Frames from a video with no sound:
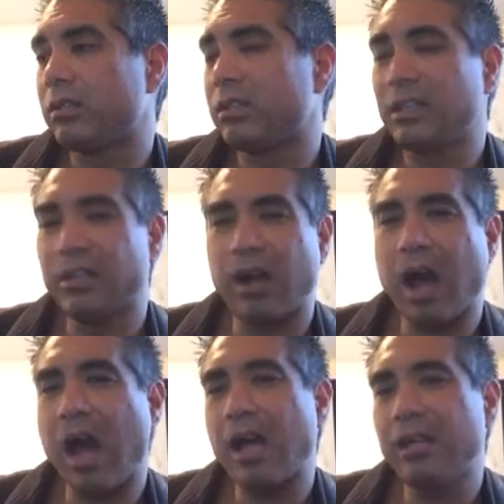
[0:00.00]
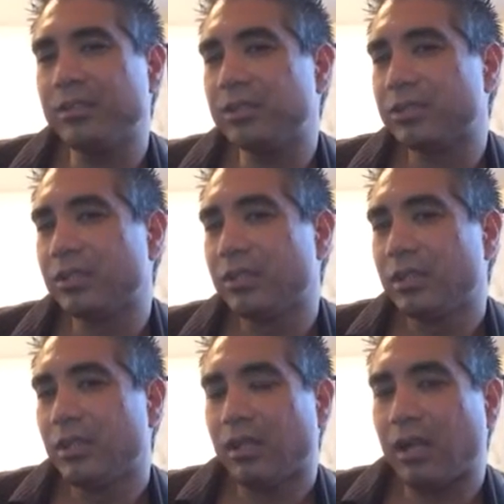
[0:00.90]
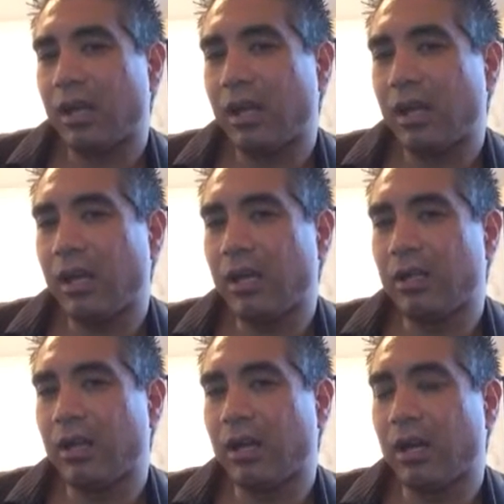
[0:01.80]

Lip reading: cleaner highs, and